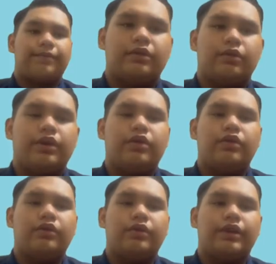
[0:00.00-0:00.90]
We
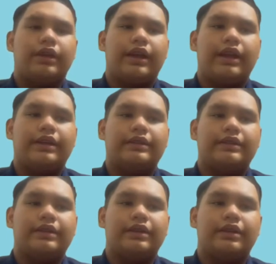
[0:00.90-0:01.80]
go to the
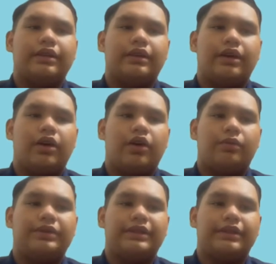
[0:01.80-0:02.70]
legacy
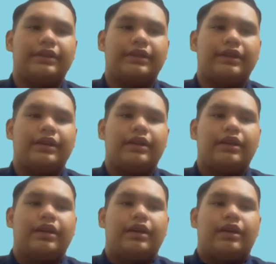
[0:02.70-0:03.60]
adoption.
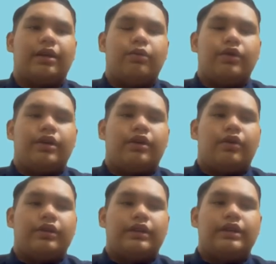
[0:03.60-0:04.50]

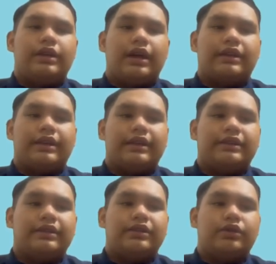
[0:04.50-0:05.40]
WOT
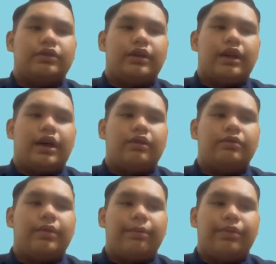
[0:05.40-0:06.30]
architecture should allow
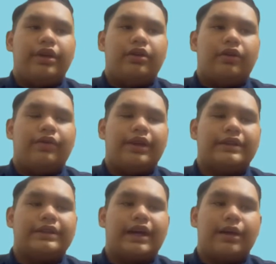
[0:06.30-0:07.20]
mapping of
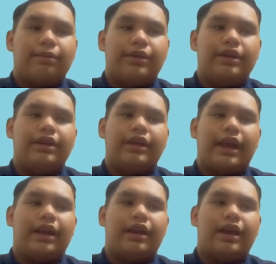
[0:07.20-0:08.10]
legacy IP
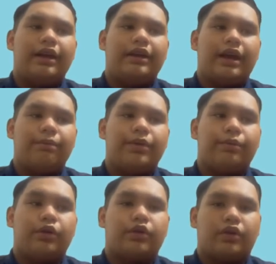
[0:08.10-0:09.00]
and
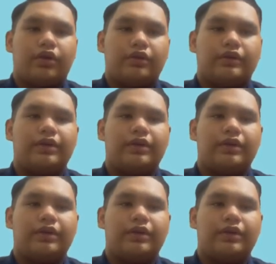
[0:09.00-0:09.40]
non-IP protocols